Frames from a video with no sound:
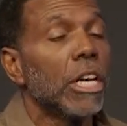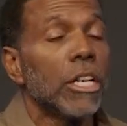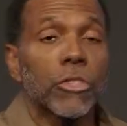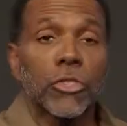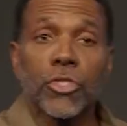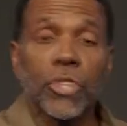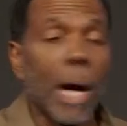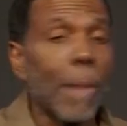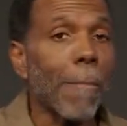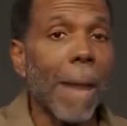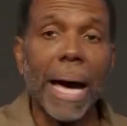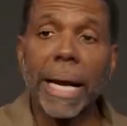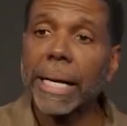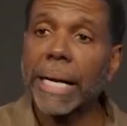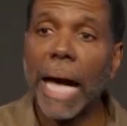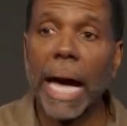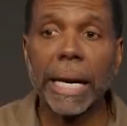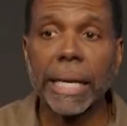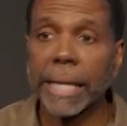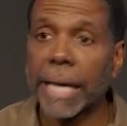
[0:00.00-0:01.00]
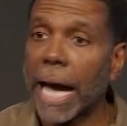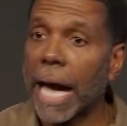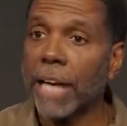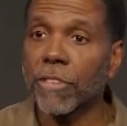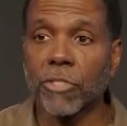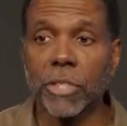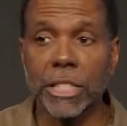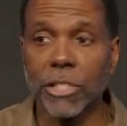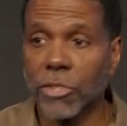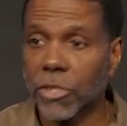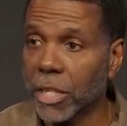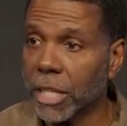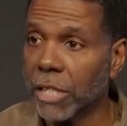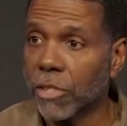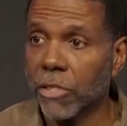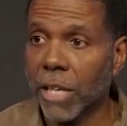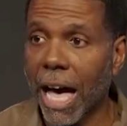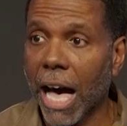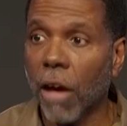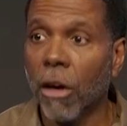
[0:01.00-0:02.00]
Somebody got to cast these
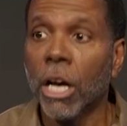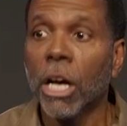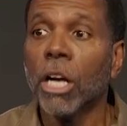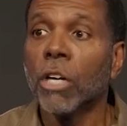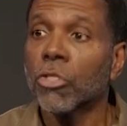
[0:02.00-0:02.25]
things out.